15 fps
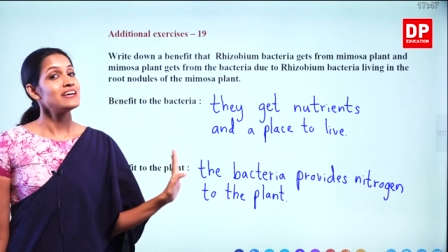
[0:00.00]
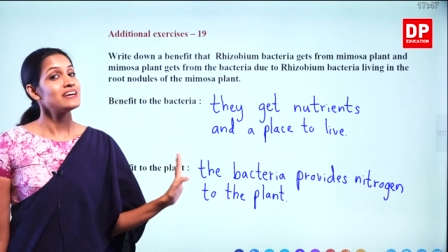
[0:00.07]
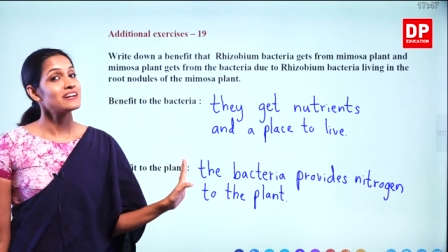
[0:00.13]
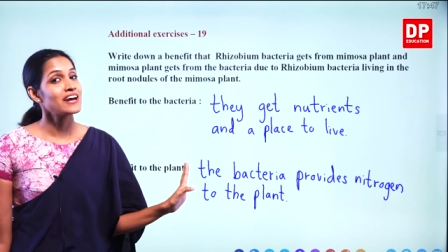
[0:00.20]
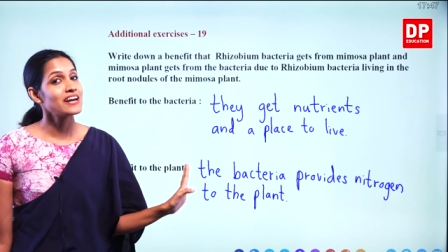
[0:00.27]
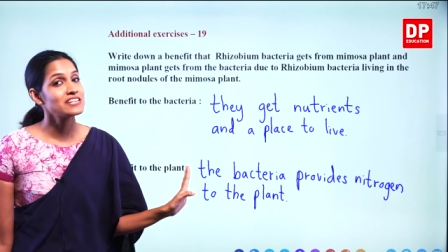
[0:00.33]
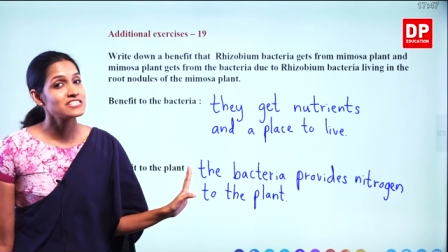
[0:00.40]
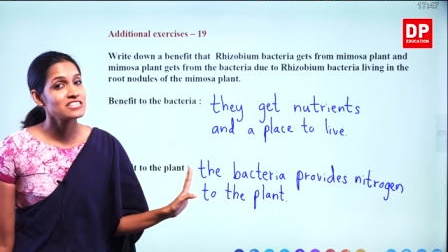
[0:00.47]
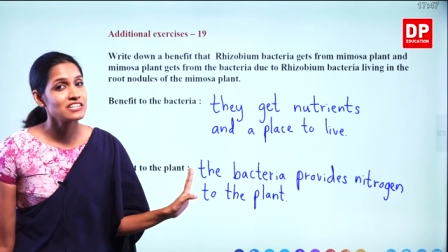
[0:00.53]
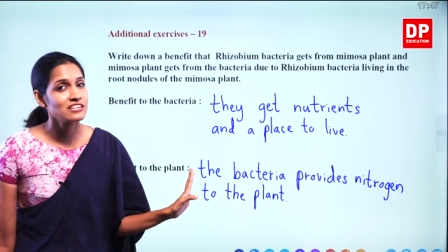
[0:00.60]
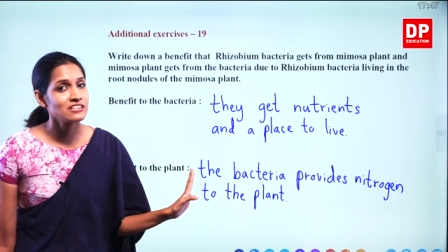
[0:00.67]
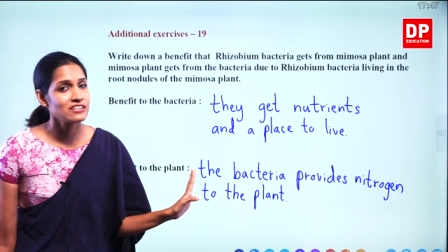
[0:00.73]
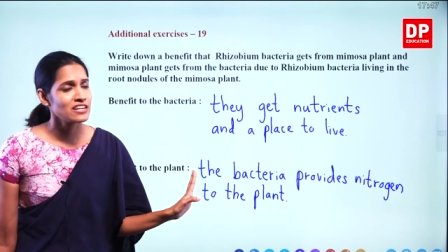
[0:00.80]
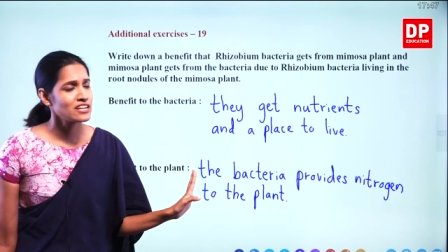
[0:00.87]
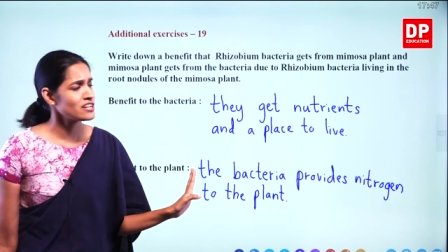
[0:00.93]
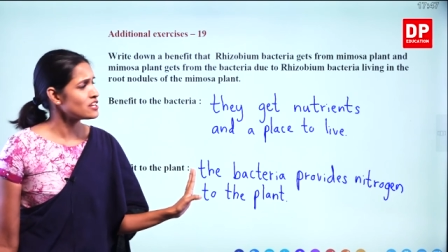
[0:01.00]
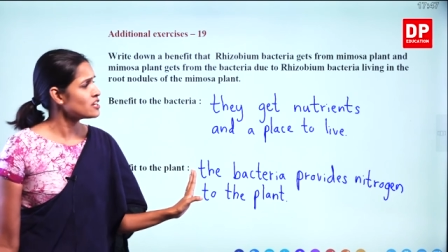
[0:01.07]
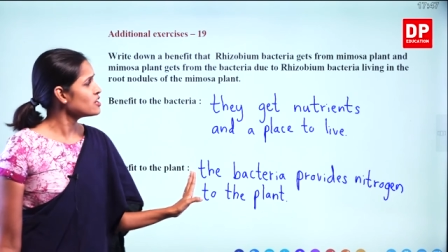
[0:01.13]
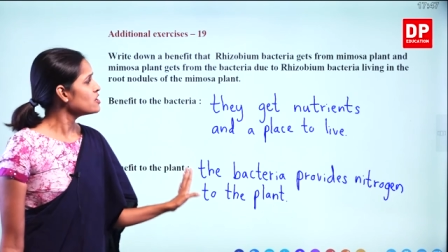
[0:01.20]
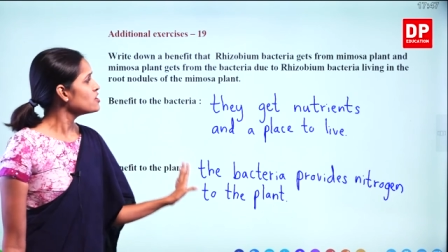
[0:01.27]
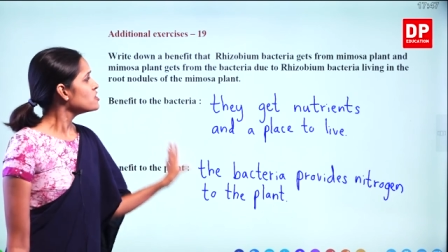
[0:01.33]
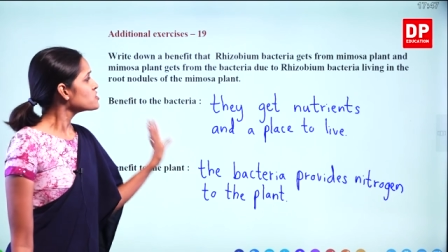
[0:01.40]
Right children?
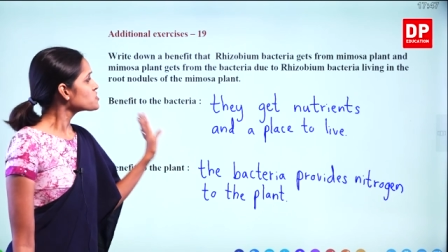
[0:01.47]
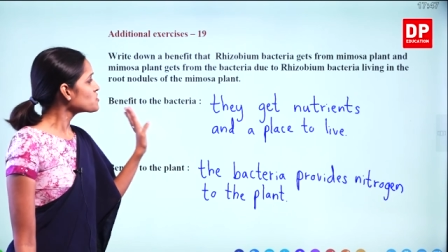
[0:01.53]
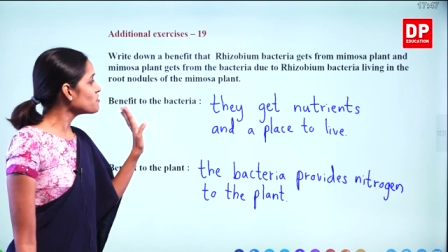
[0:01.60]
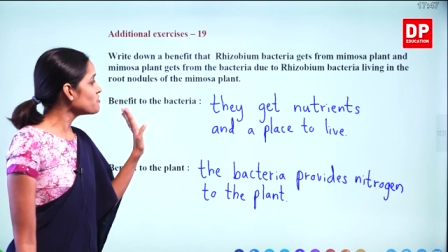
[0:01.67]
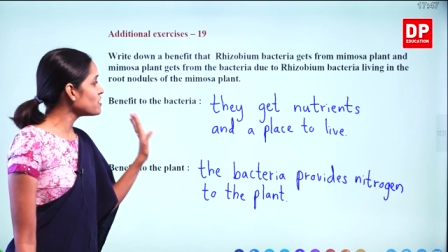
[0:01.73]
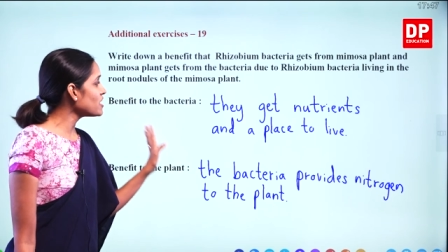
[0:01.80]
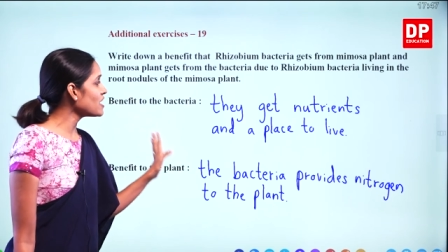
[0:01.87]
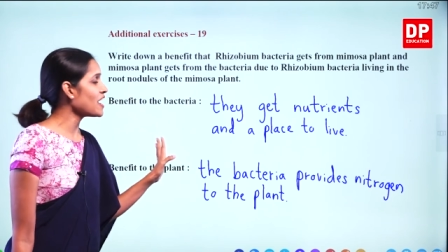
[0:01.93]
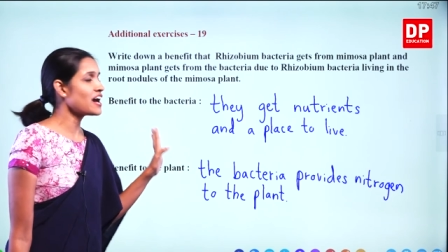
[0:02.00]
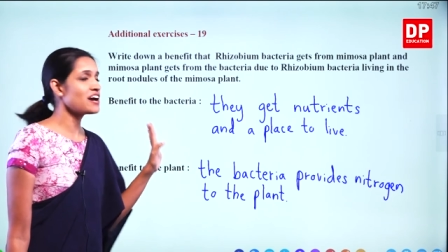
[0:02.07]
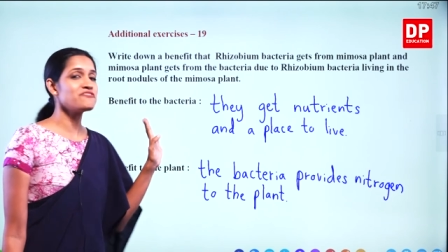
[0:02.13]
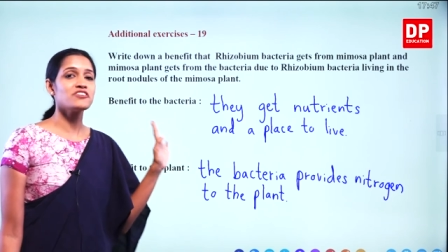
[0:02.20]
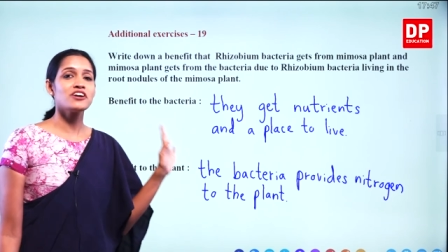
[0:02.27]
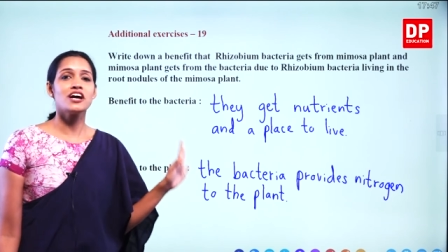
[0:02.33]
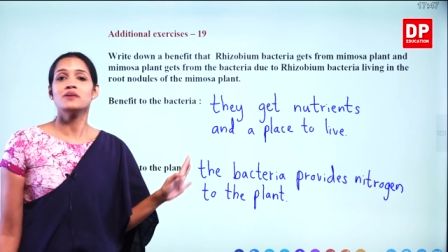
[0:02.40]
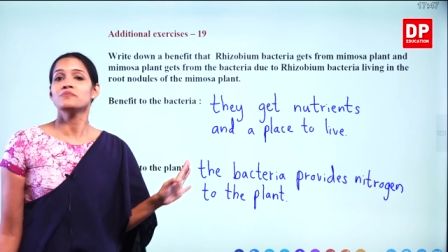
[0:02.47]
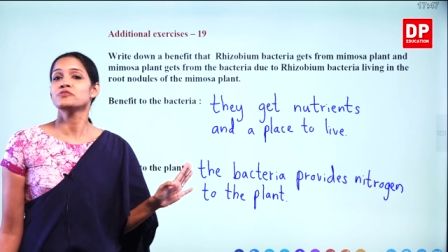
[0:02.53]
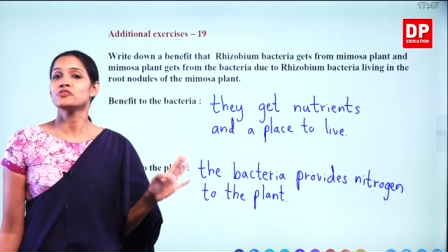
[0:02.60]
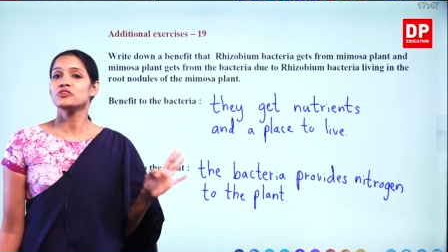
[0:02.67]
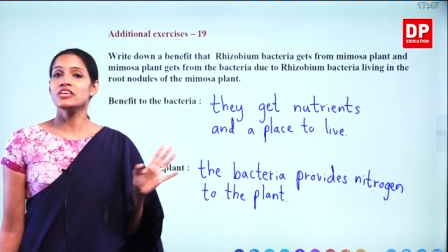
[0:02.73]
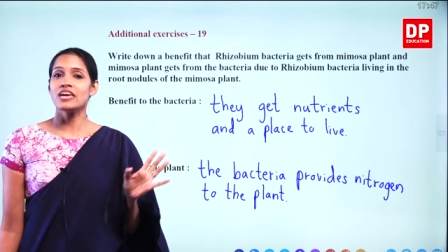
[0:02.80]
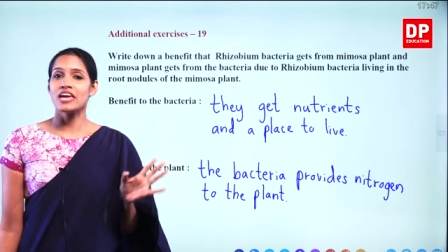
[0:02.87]
So we have come
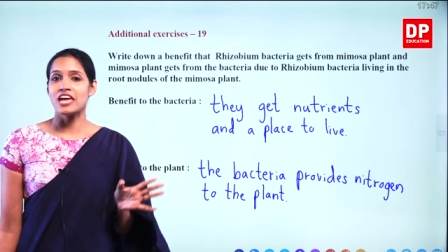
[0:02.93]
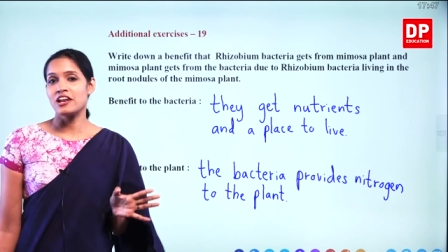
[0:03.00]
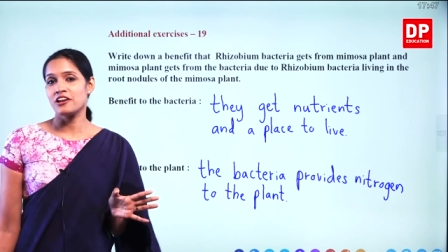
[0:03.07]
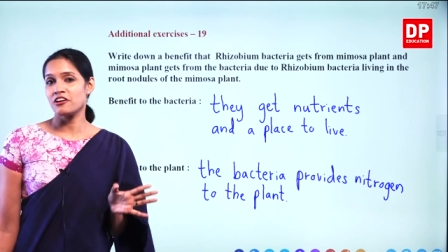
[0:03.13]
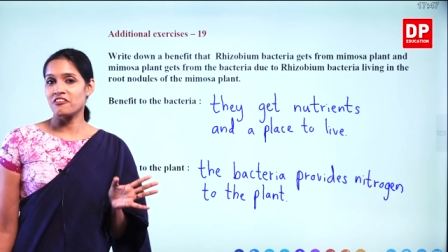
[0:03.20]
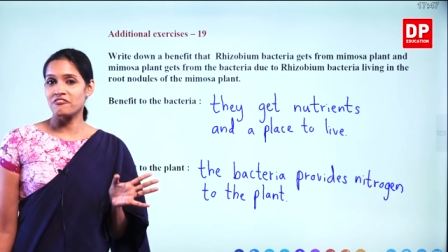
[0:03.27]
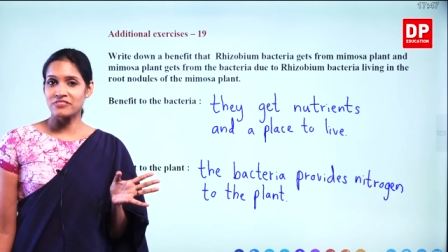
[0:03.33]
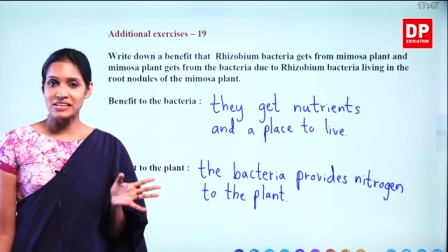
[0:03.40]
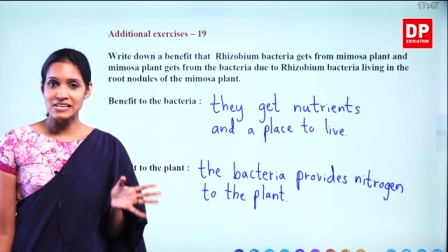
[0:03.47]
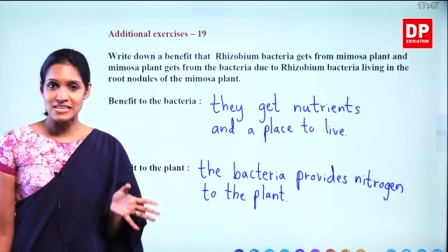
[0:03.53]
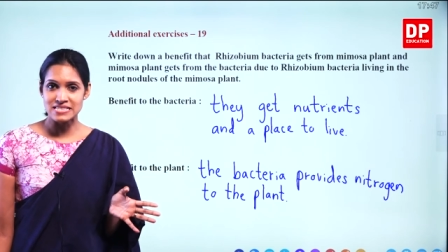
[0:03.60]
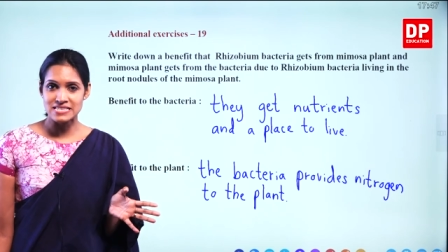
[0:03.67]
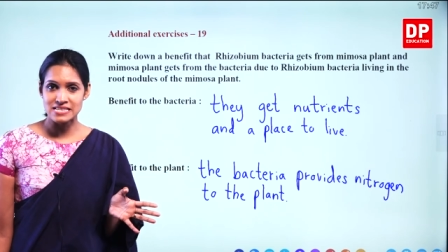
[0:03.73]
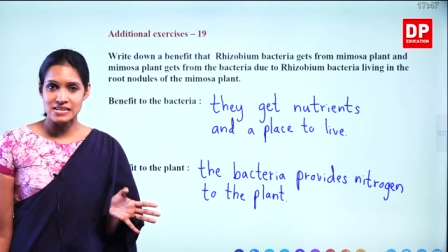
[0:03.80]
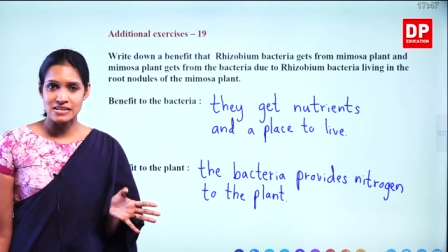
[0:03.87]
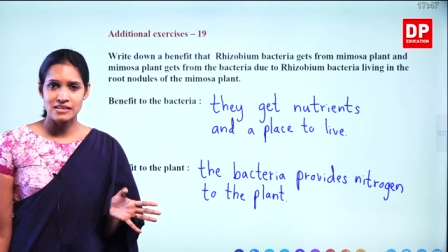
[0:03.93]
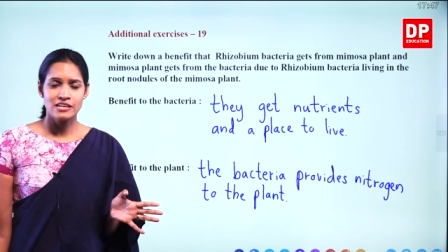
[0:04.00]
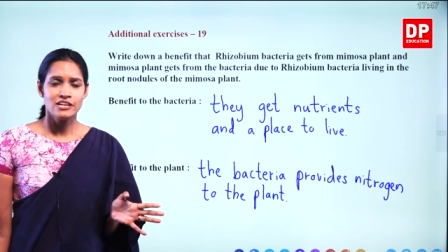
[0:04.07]
to the end of the lesson.